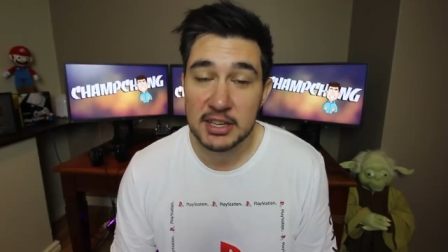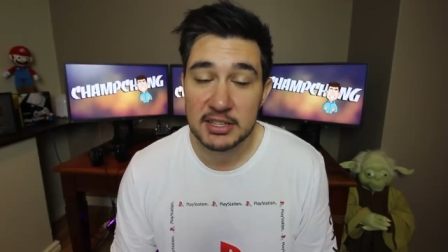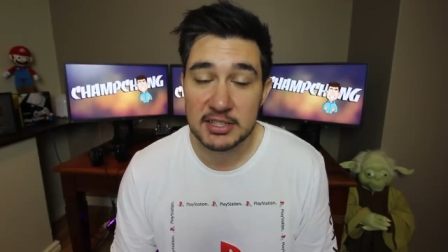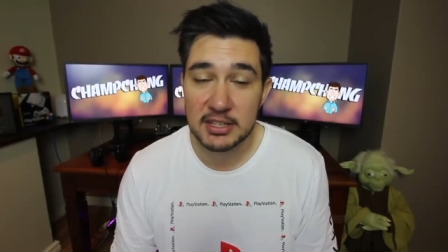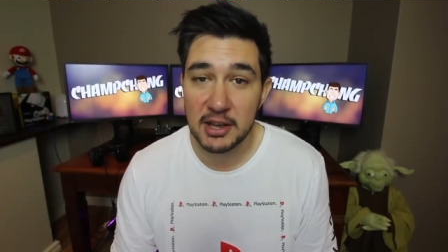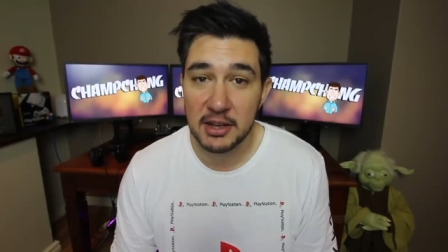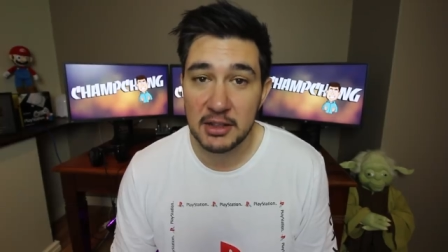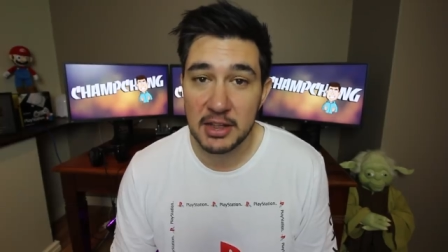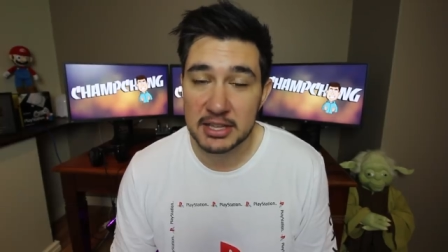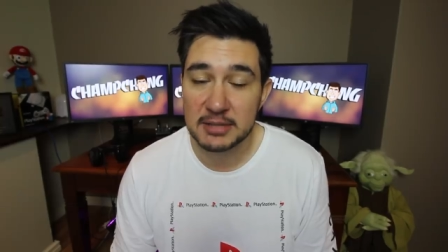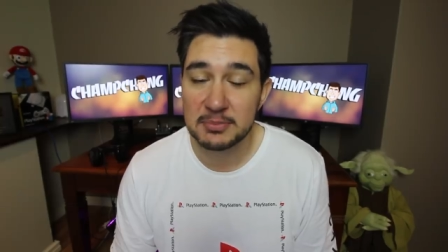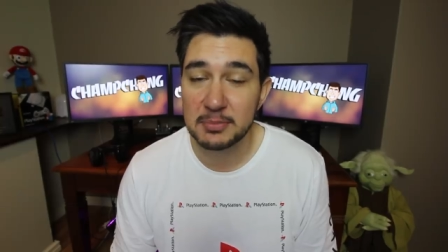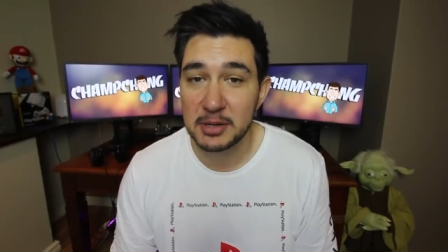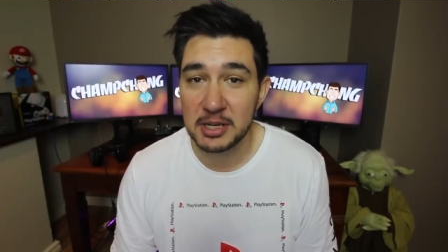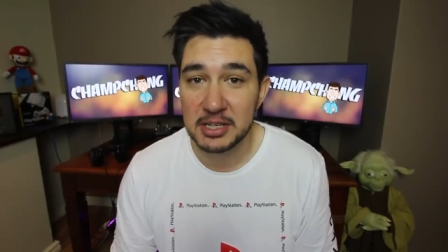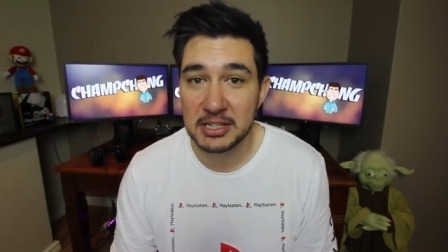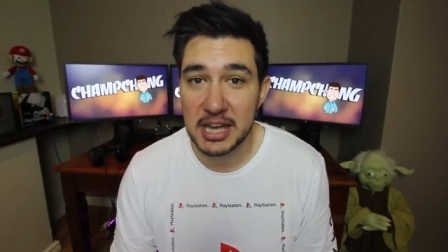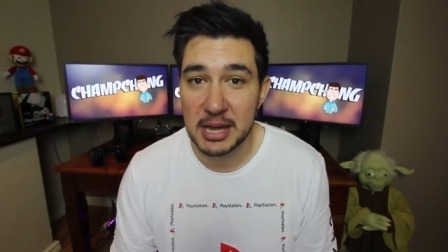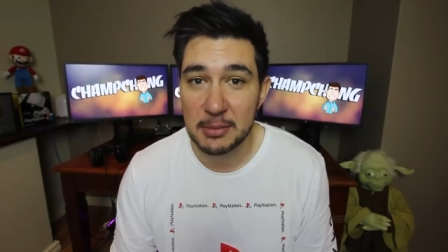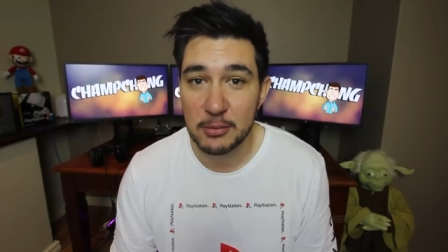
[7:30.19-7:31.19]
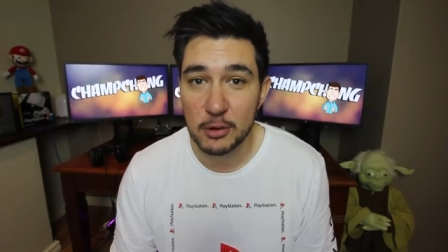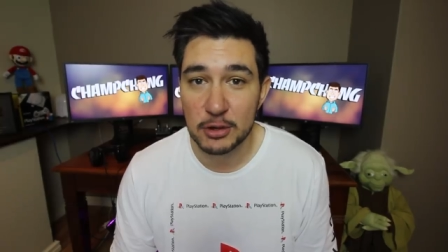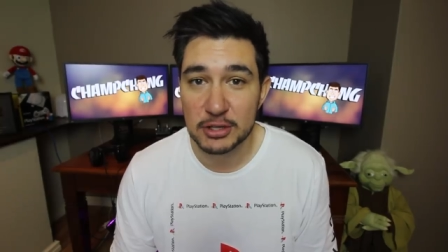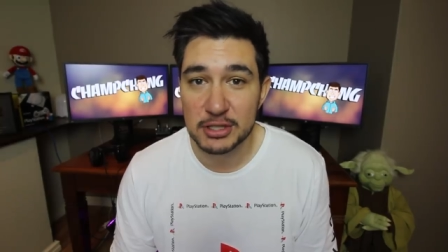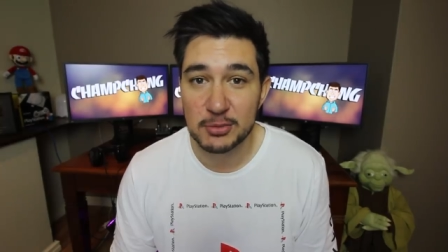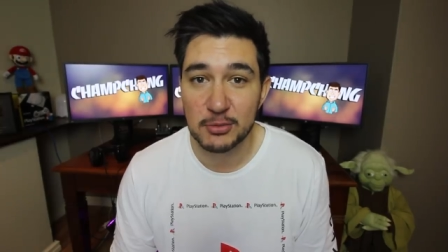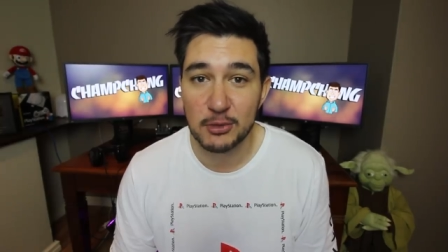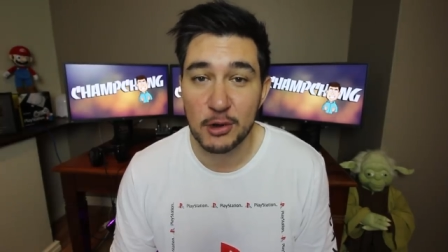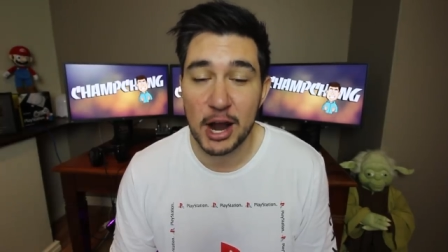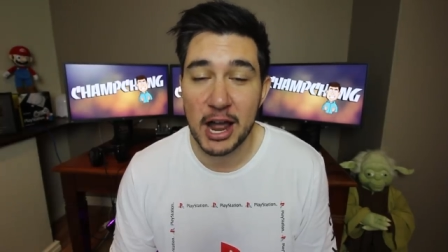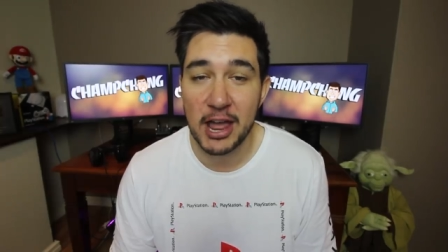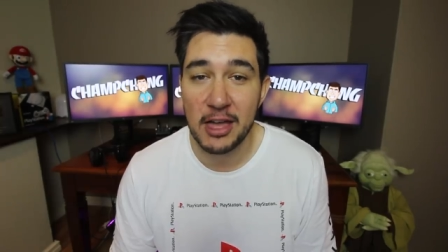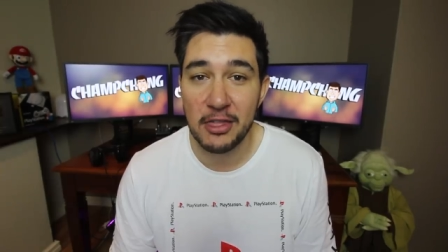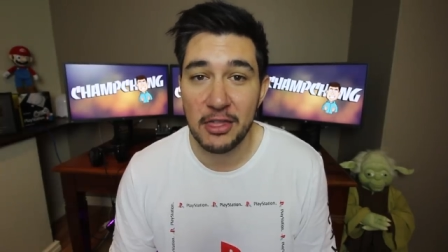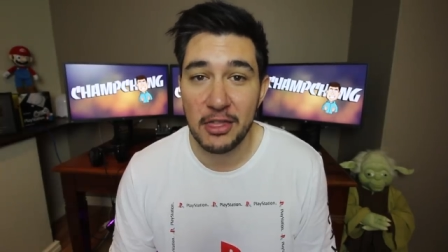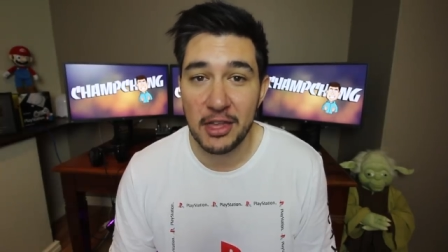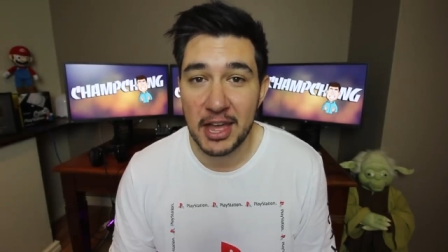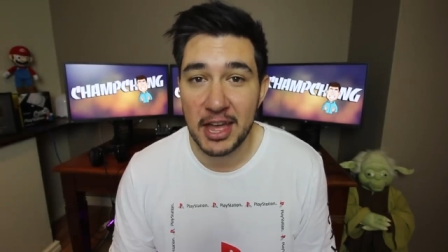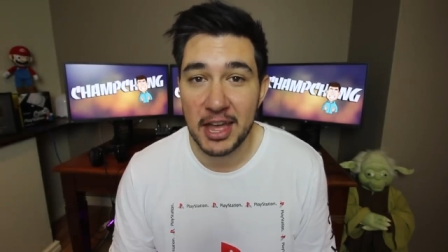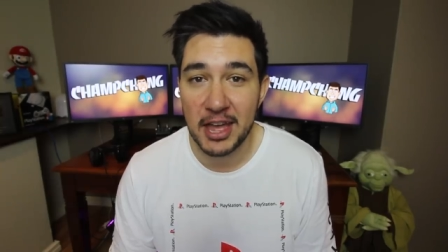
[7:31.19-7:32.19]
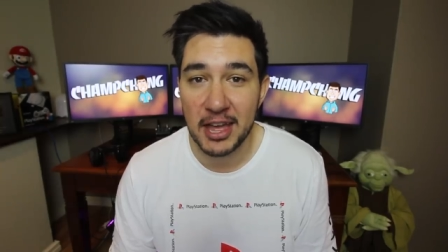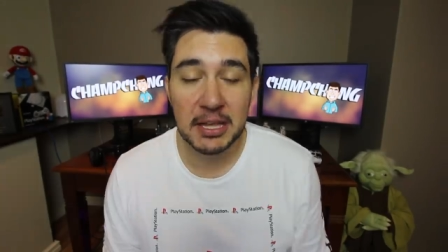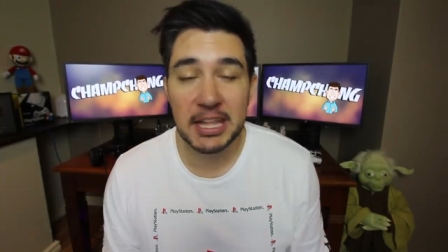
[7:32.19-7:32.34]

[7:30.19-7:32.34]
So that's pretty damn awesome right there.